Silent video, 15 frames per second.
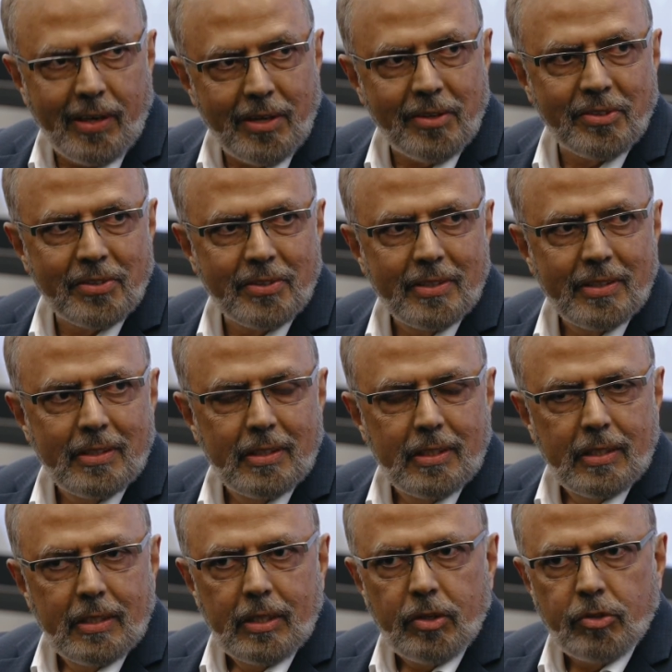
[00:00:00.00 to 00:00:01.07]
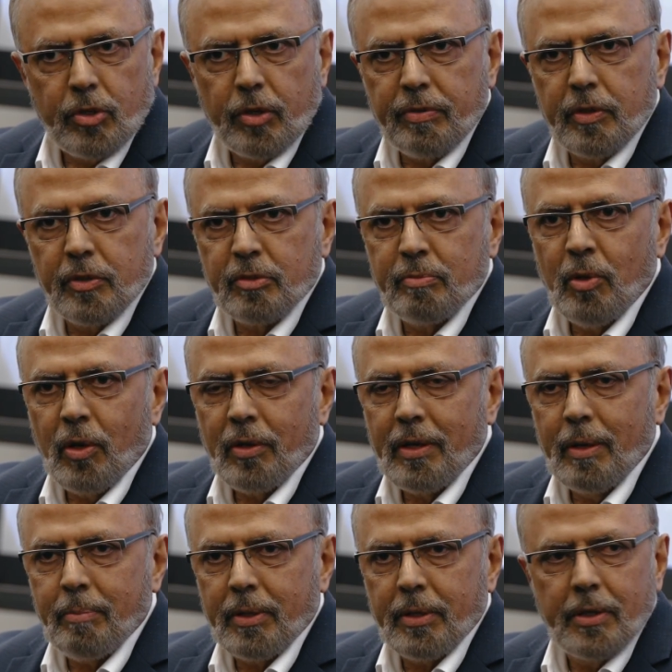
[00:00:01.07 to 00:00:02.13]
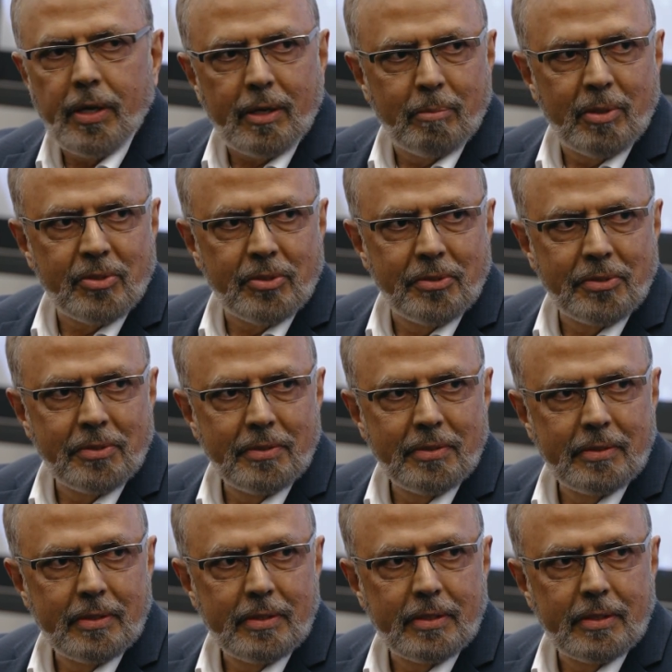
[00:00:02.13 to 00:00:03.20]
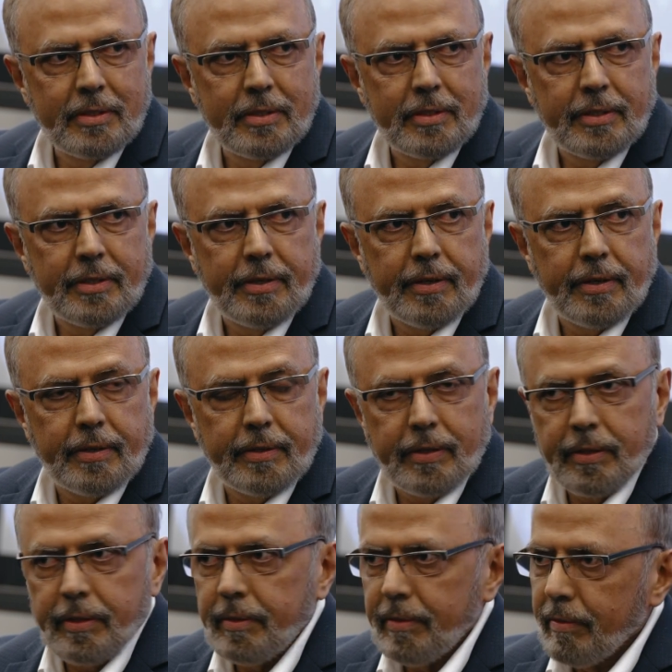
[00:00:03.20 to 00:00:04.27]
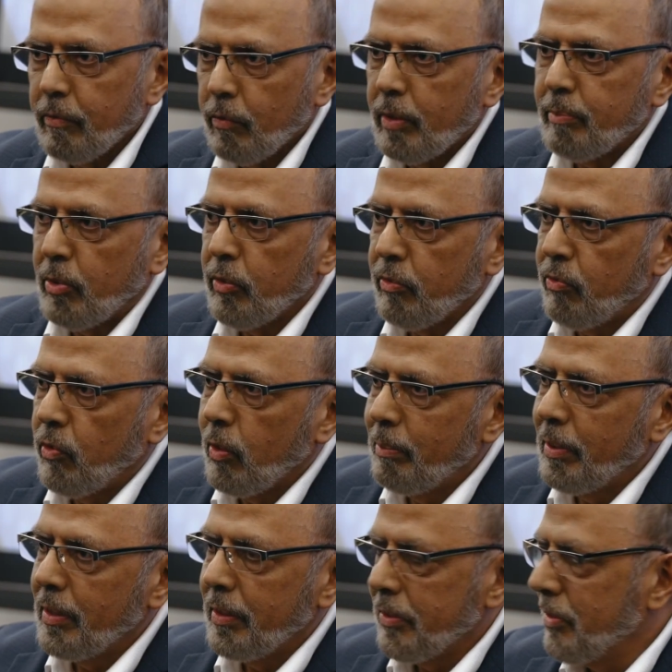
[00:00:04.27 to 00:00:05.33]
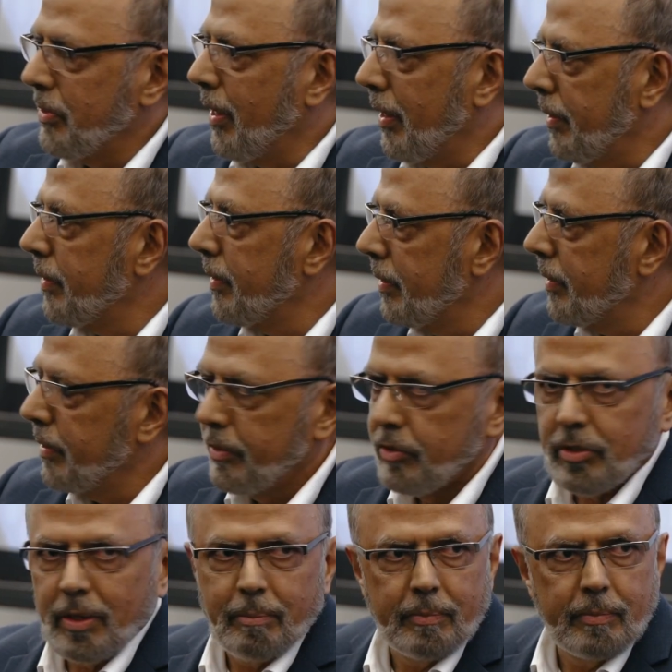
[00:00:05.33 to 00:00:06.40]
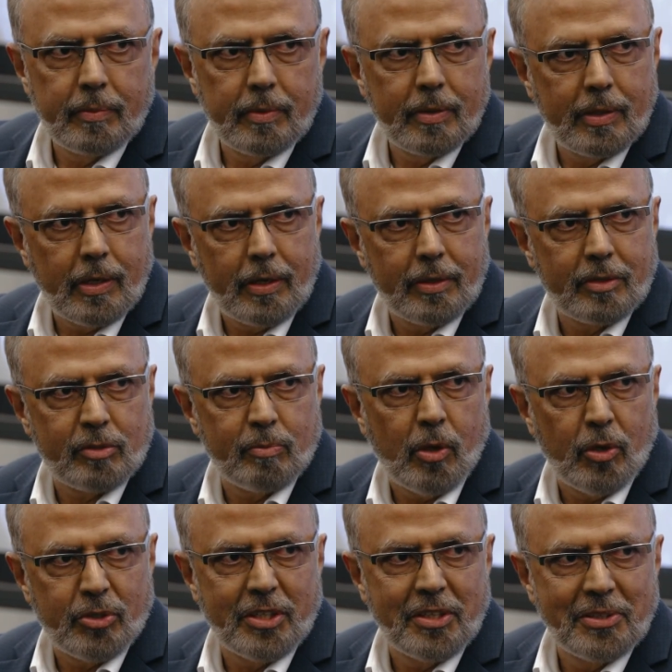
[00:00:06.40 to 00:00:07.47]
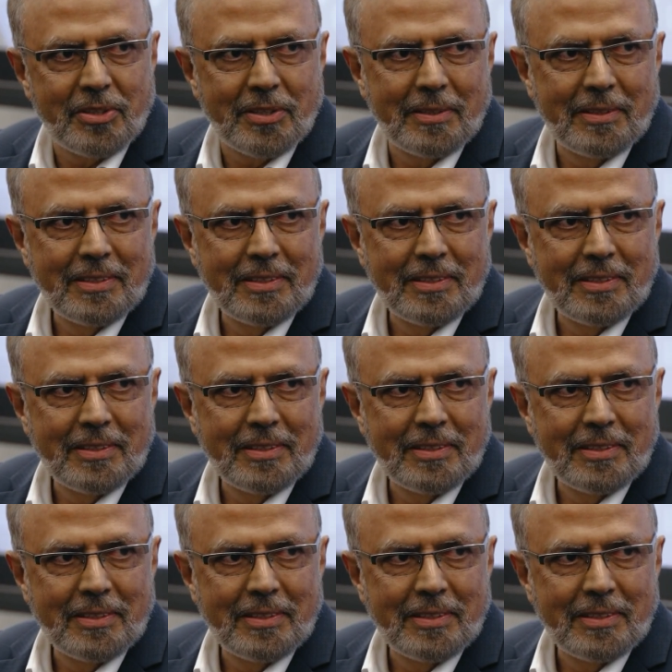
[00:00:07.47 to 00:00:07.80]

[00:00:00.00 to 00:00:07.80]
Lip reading: Yes. So if you're a small company, you're out of business. And 1.4 bill is not small change. Yeah.